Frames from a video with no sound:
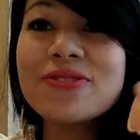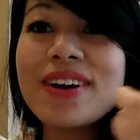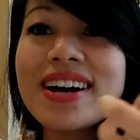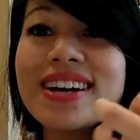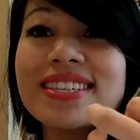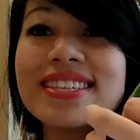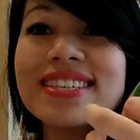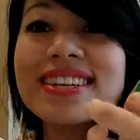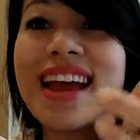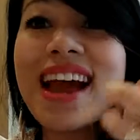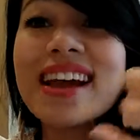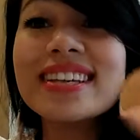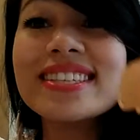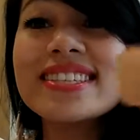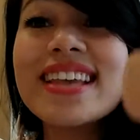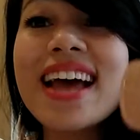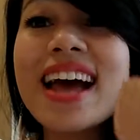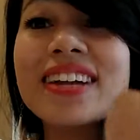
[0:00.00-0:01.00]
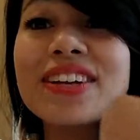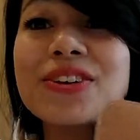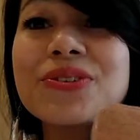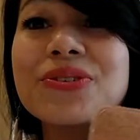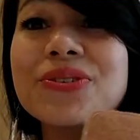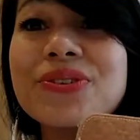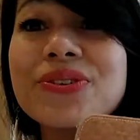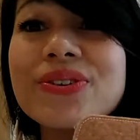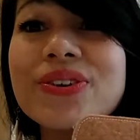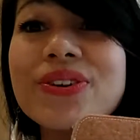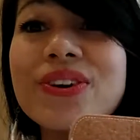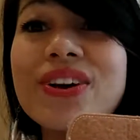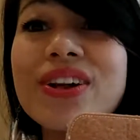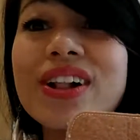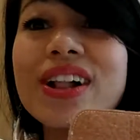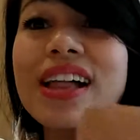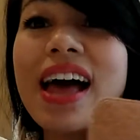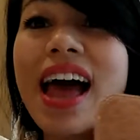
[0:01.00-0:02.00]
it was nice and
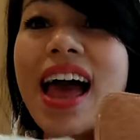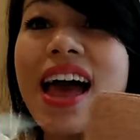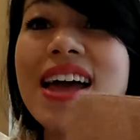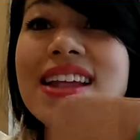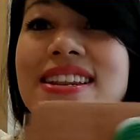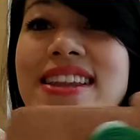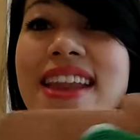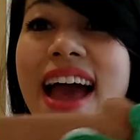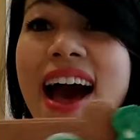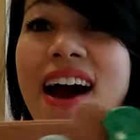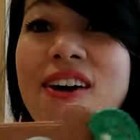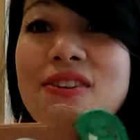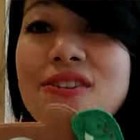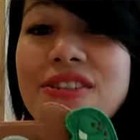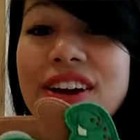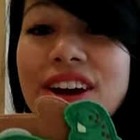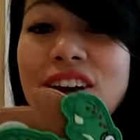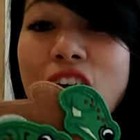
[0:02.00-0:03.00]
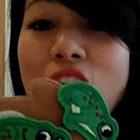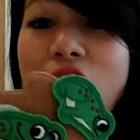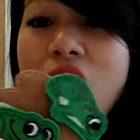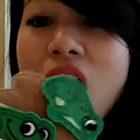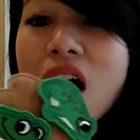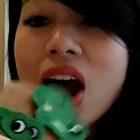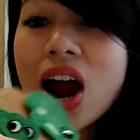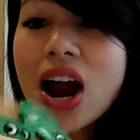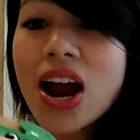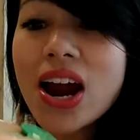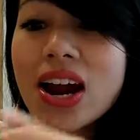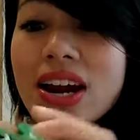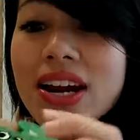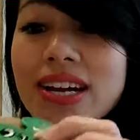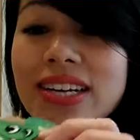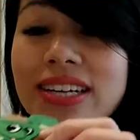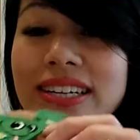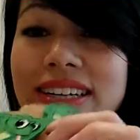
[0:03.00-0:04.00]
cool. Now there
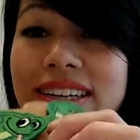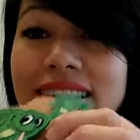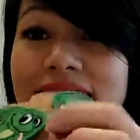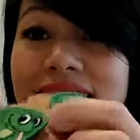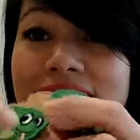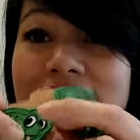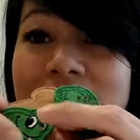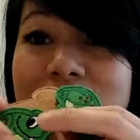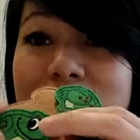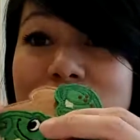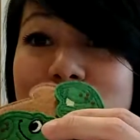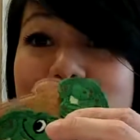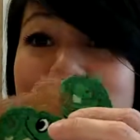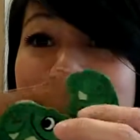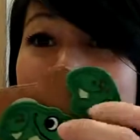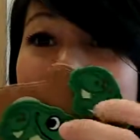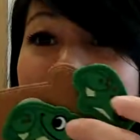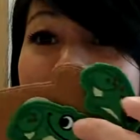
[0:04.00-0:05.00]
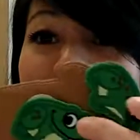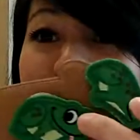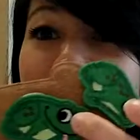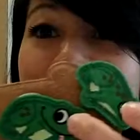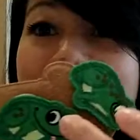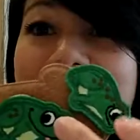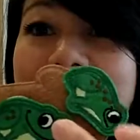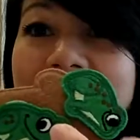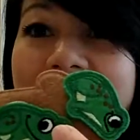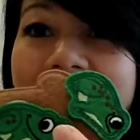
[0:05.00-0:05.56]
are two